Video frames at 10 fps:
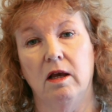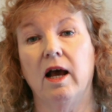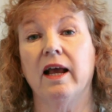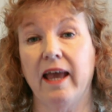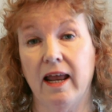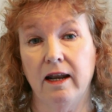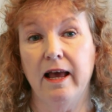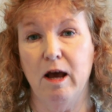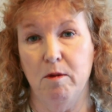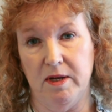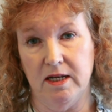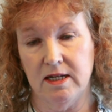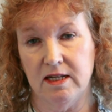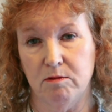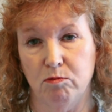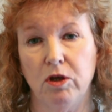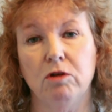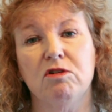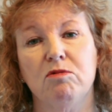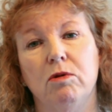Again, habits. We
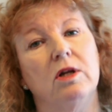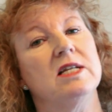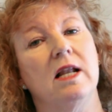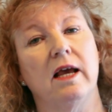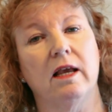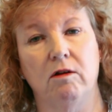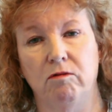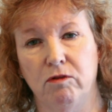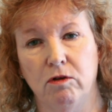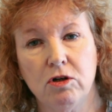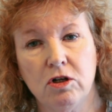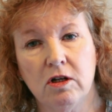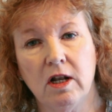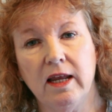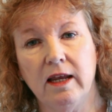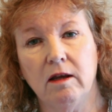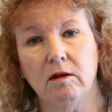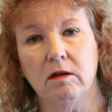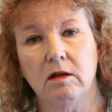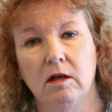use words like unfortunately,
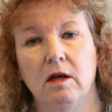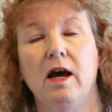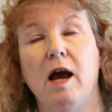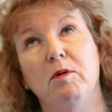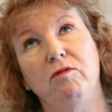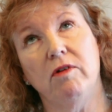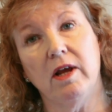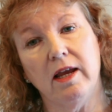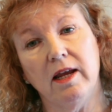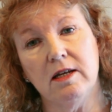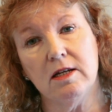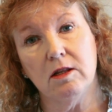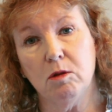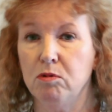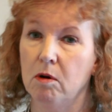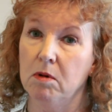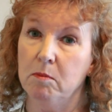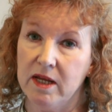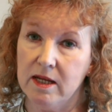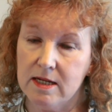I'm afraid, the
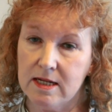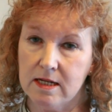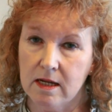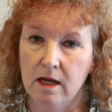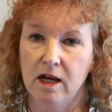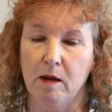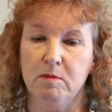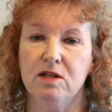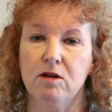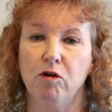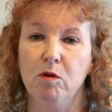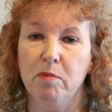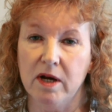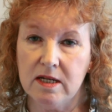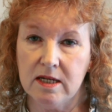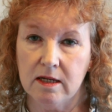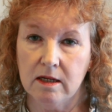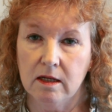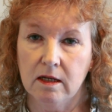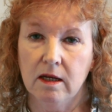problem is, I'm sorry, but,
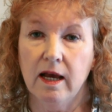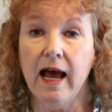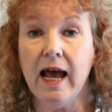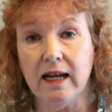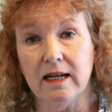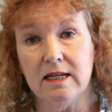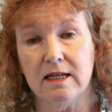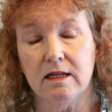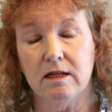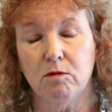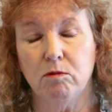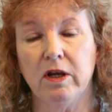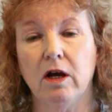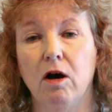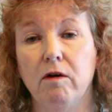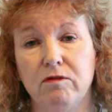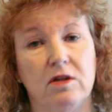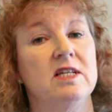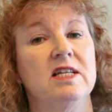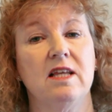and we
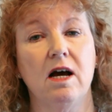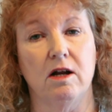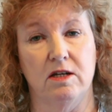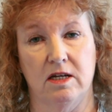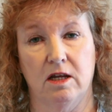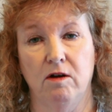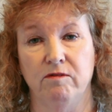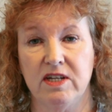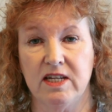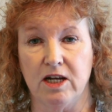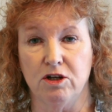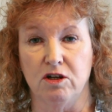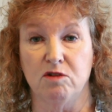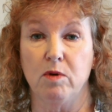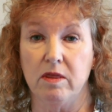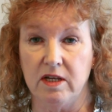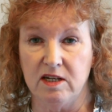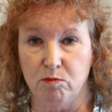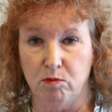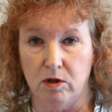often start conversations with
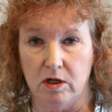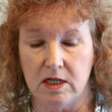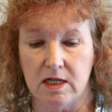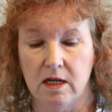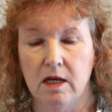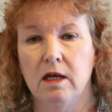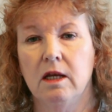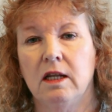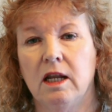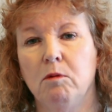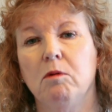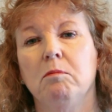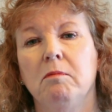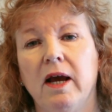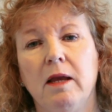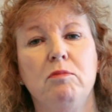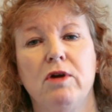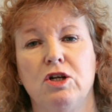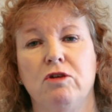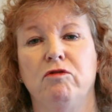these words. Now, my
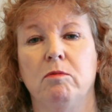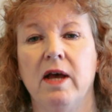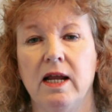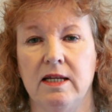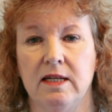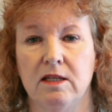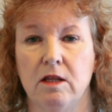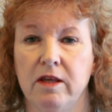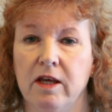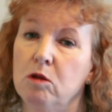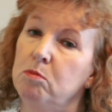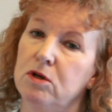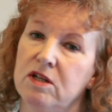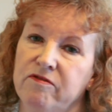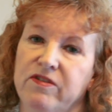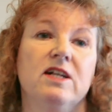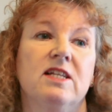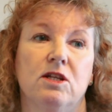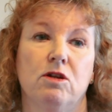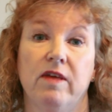impression from that is that the other person
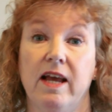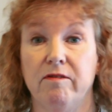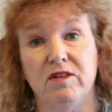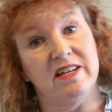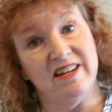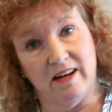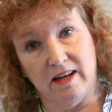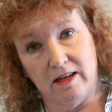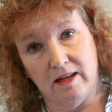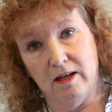feels as though they have to duck